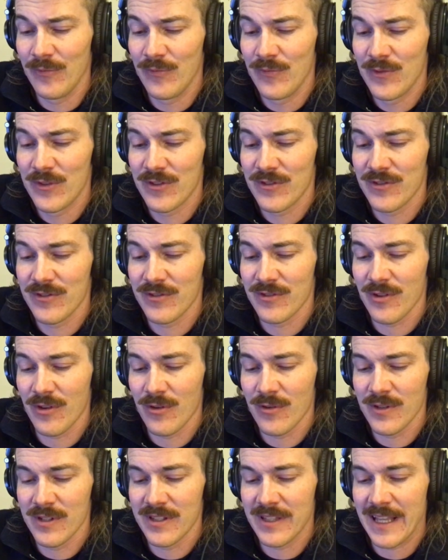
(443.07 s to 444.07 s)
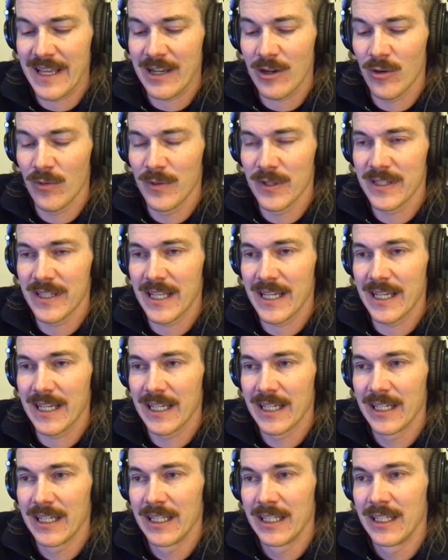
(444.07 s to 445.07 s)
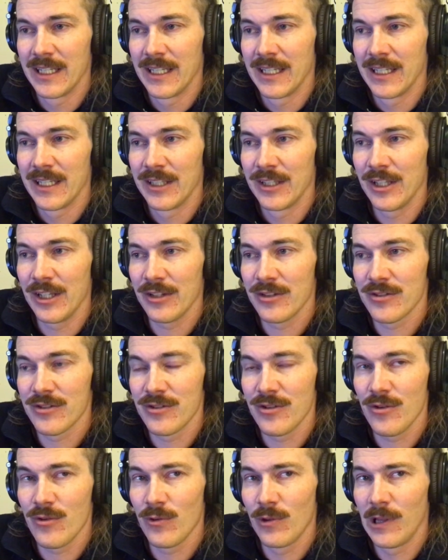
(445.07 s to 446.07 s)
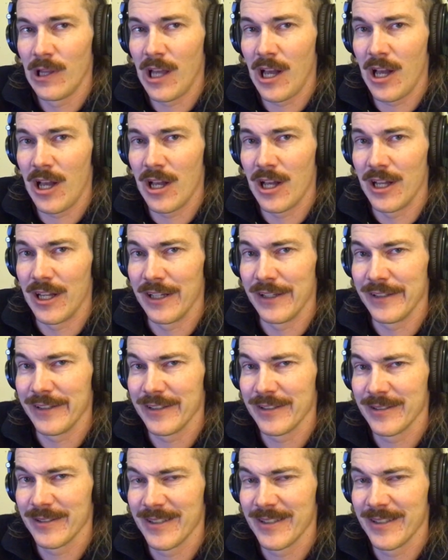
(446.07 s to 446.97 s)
So it's like almost like there's no law